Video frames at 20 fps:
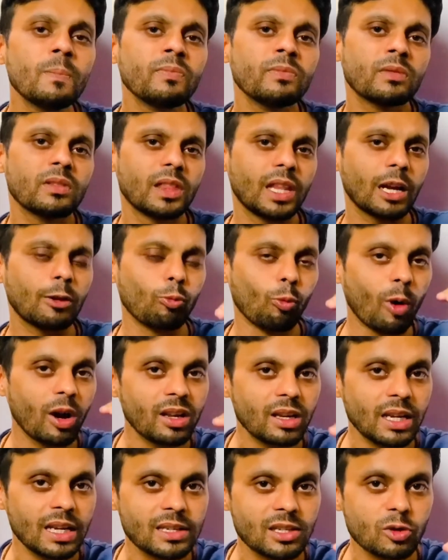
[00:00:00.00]
that what
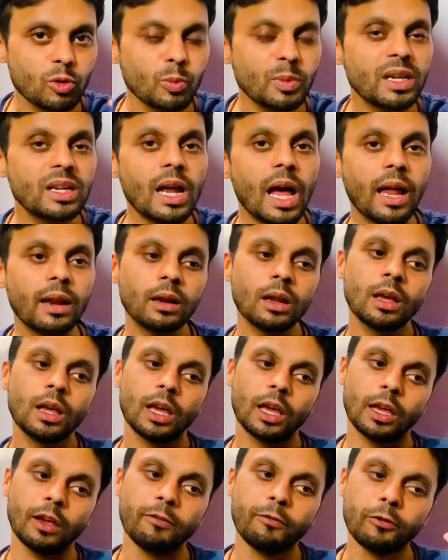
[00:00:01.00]
needs to be done,
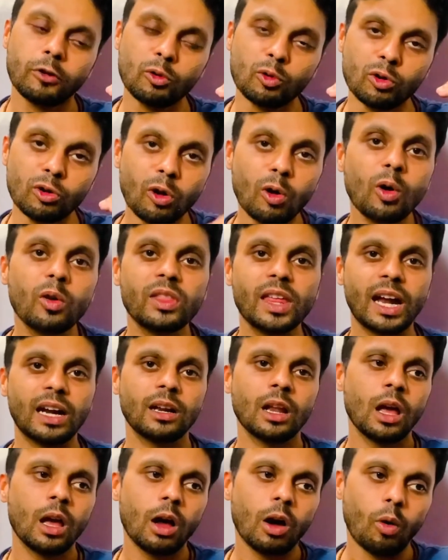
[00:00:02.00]
if you know that
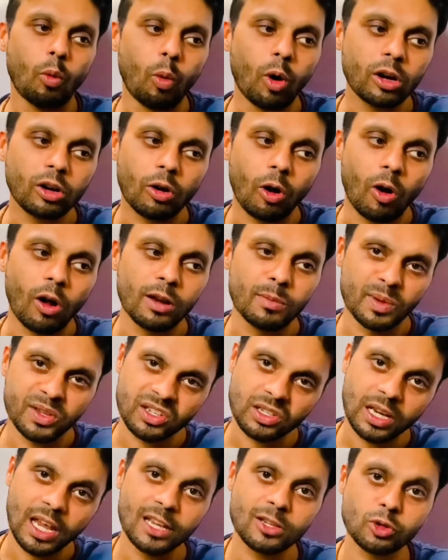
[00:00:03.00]
what all
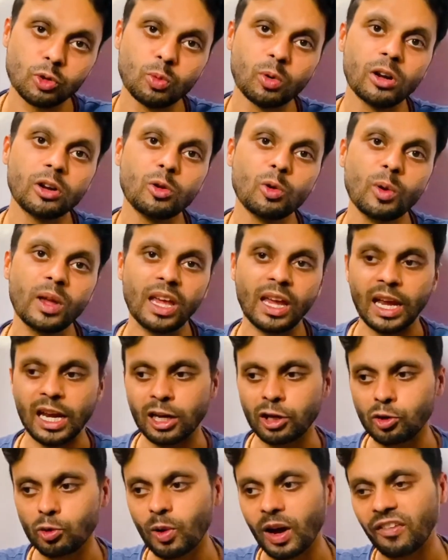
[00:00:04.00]
mistakes you were doing and
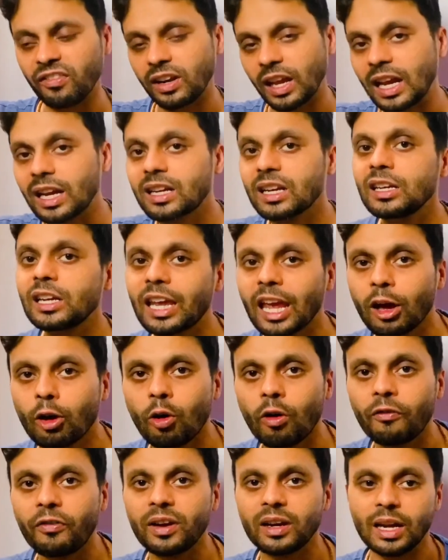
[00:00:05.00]
you have taken care
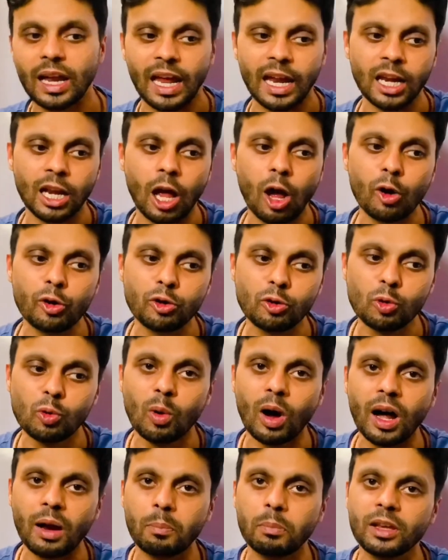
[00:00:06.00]
of it, and now you
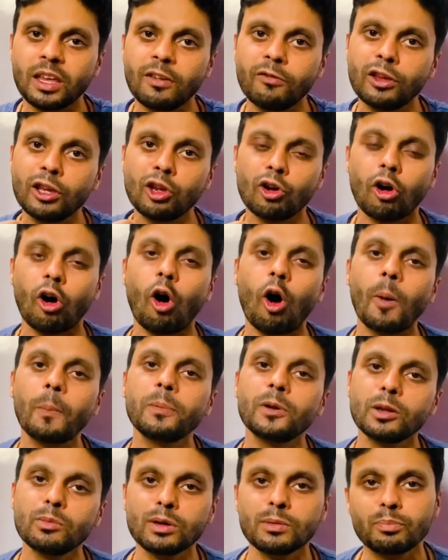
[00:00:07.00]
are giving your
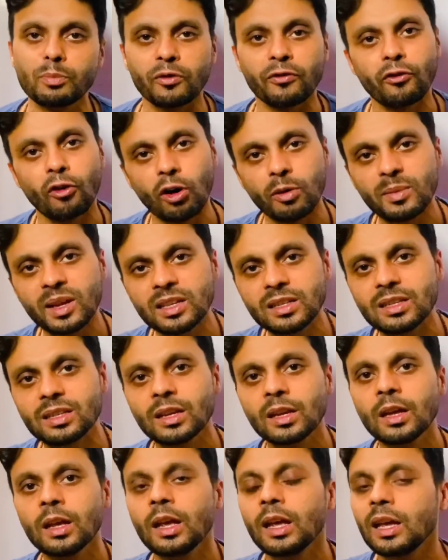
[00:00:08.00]
optimum performance,
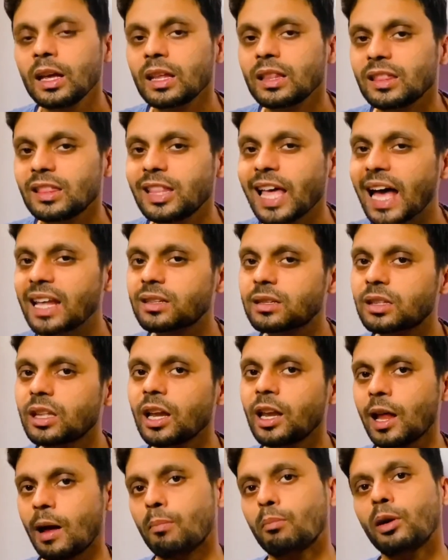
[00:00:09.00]
that's the
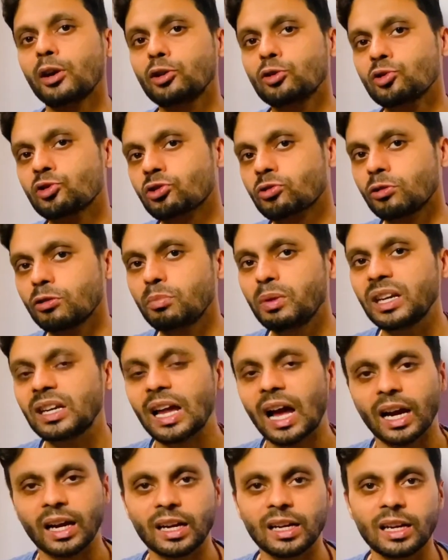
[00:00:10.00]
number you should be
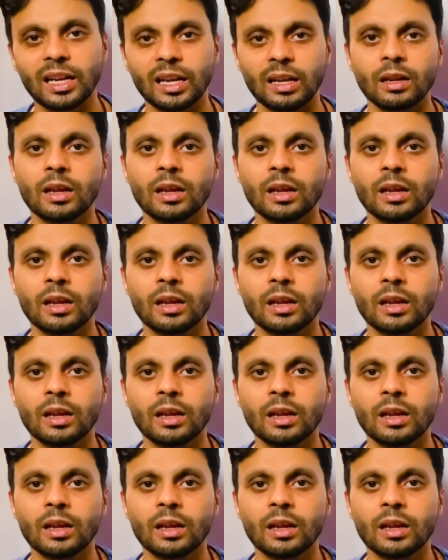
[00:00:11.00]
targeting.